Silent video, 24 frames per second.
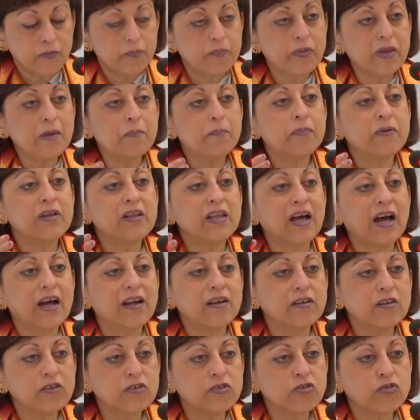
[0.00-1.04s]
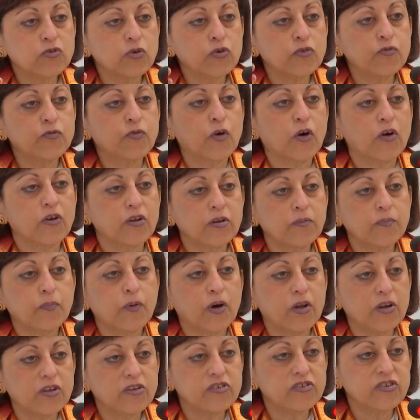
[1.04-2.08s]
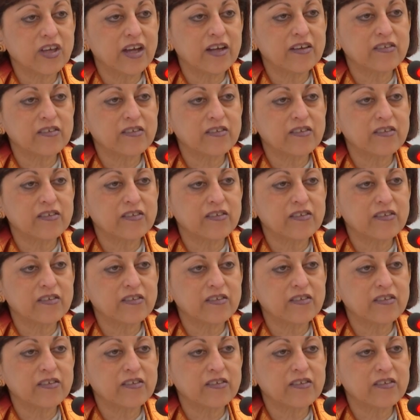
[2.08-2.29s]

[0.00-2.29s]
People understood foreign policy